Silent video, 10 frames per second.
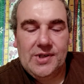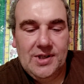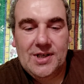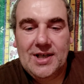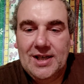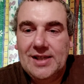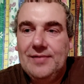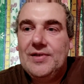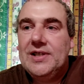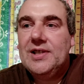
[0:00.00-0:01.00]
I'm just gonna
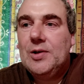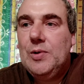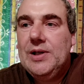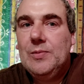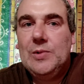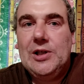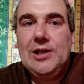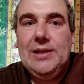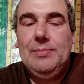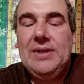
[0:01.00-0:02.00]
give this a quick
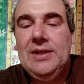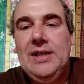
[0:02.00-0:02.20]
wipe.